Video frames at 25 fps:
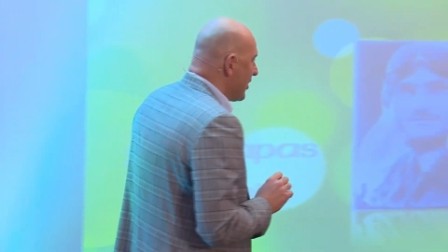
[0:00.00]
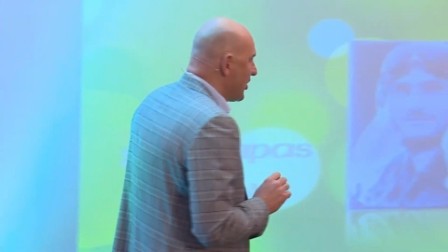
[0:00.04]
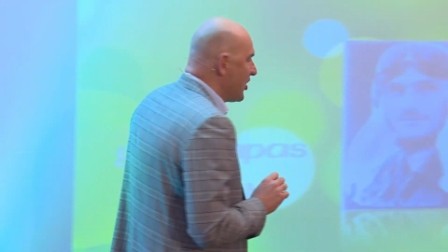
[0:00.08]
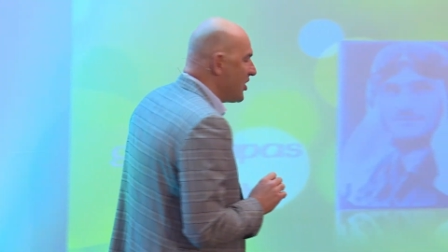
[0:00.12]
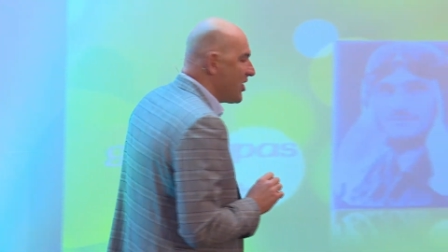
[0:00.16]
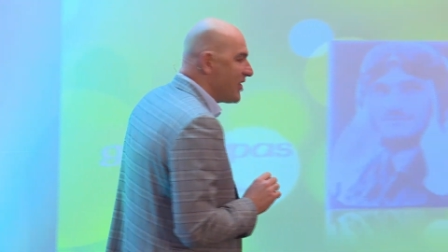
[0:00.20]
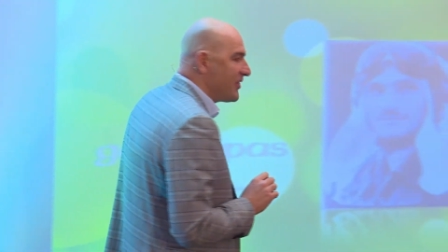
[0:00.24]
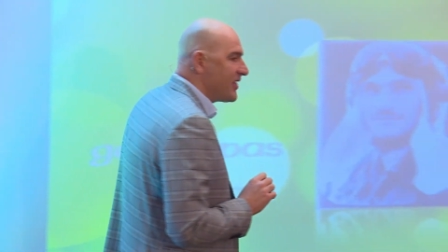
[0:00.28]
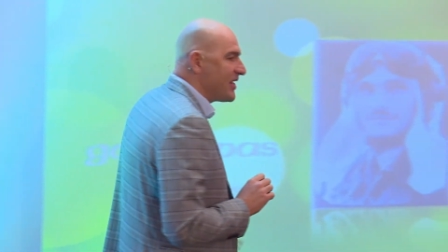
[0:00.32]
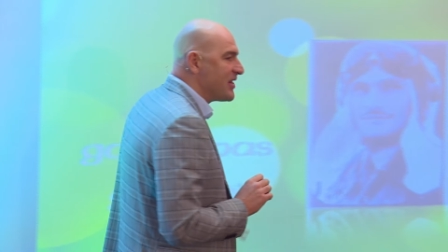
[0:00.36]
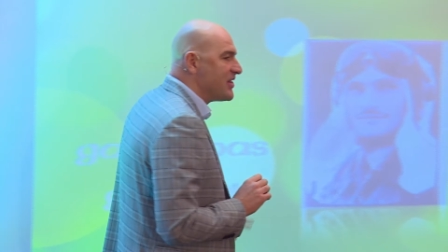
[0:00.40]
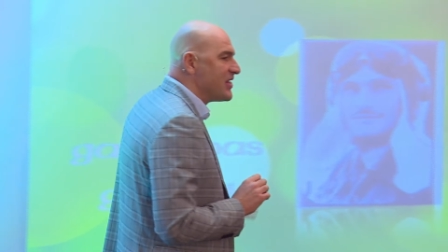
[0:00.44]

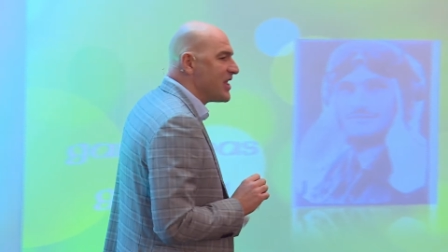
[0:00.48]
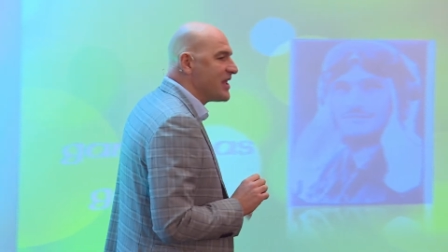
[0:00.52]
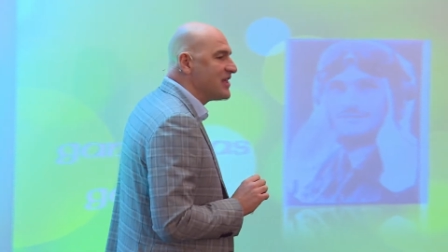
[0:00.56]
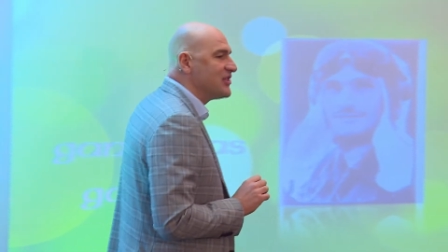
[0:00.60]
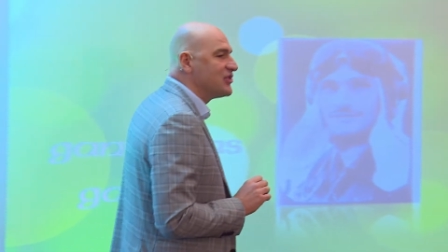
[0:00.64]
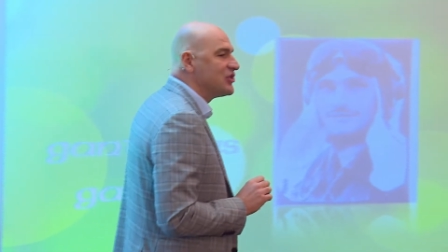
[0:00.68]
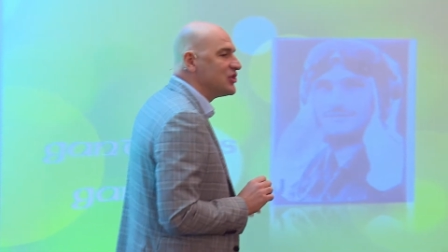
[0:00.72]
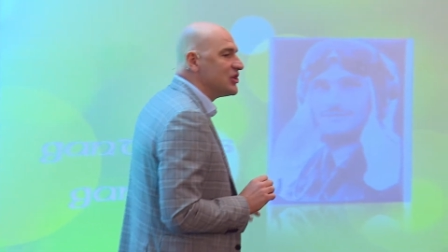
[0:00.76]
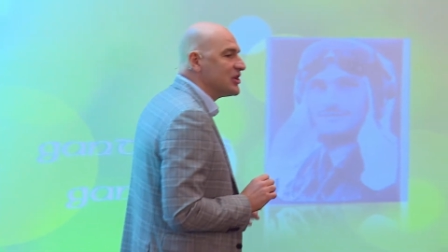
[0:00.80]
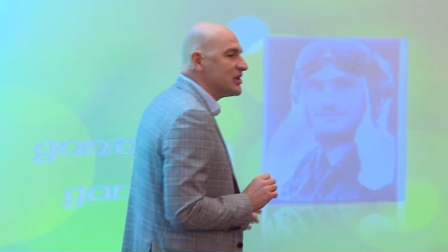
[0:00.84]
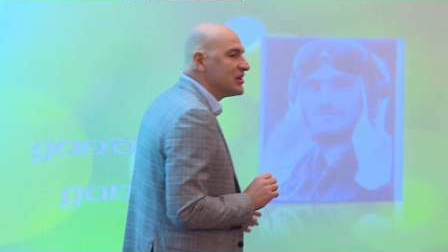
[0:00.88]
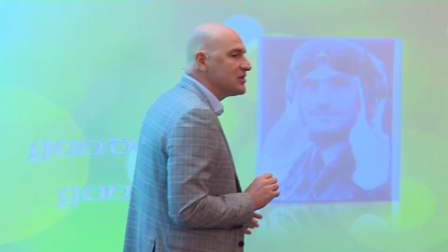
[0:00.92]
he had an
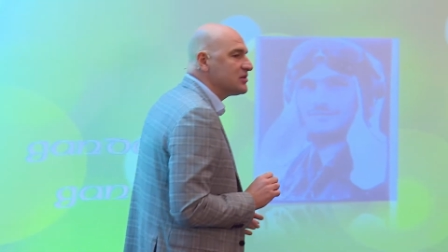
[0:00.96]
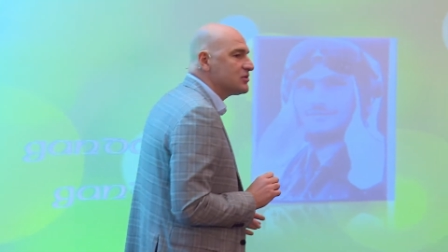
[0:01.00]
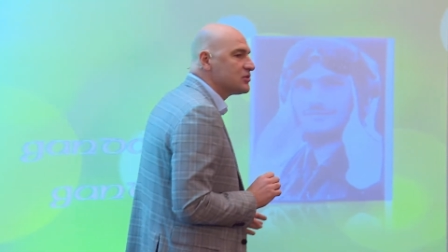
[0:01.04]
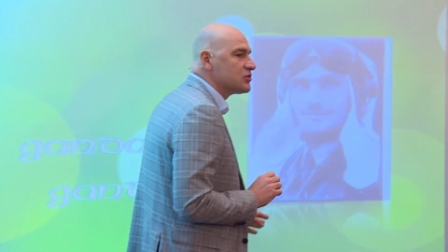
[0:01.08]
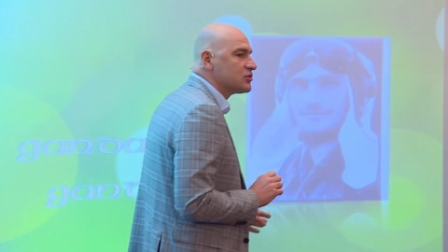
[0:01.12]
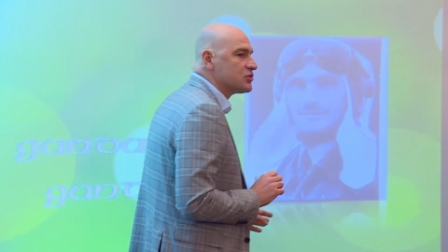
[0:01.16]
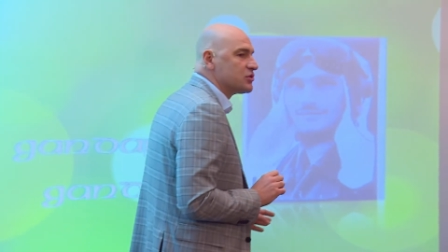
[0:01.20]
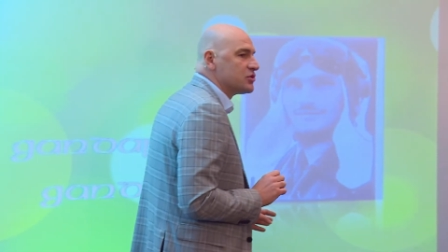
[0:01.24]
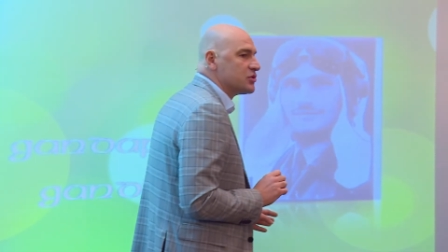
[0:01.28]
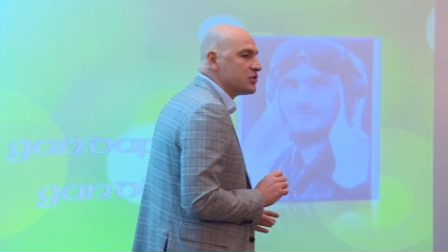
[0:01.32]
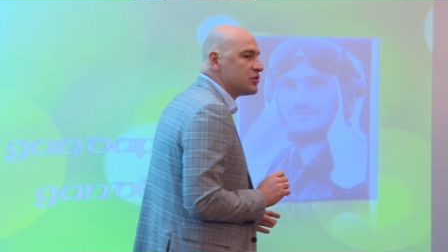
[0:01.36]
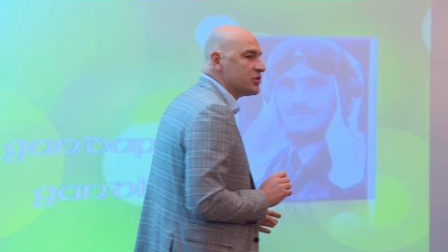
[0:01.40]

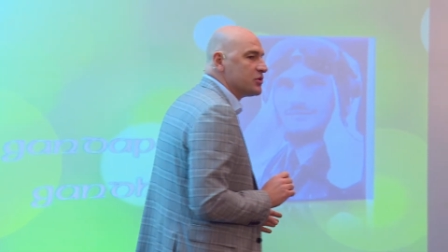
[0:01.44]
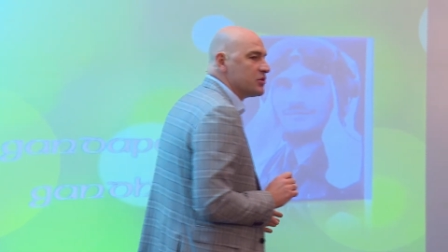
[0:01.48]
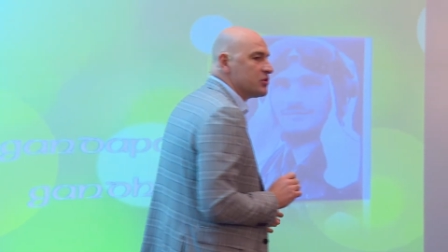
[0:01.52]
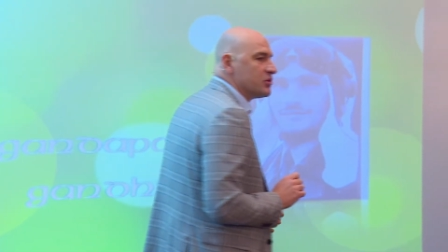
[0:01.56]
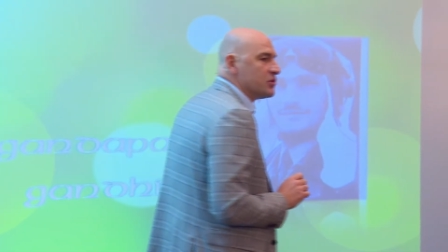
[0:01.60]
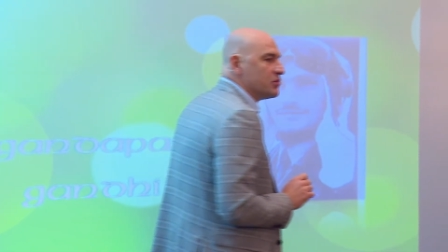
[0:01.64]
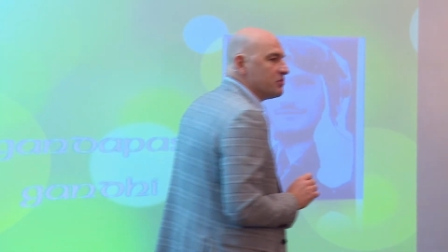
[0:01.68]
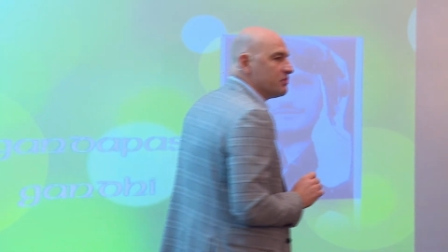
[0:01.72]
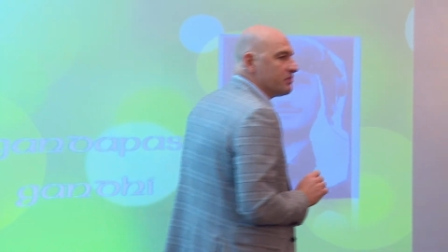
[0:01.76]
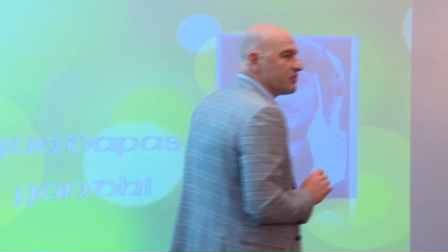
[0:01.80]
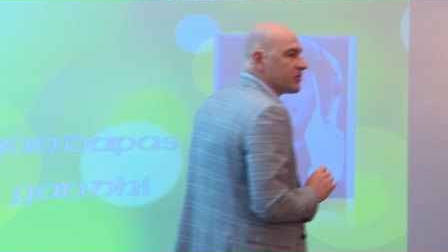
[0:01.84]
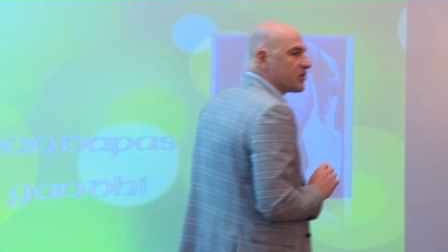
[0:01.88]
idea
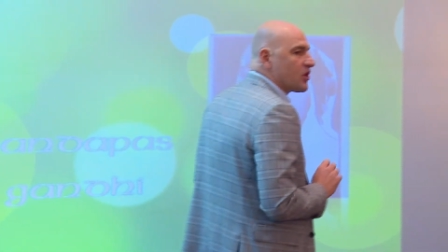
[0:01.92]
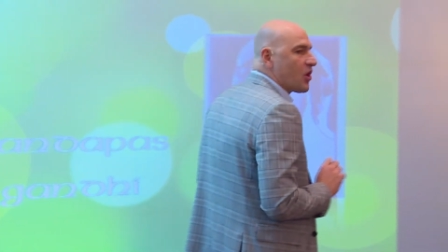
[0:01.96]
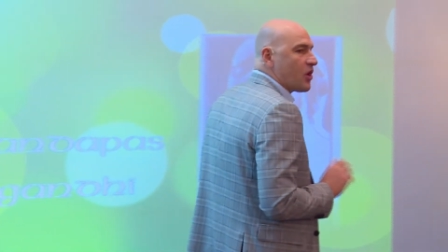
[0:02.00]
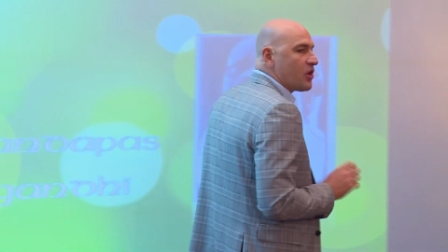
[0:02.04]
to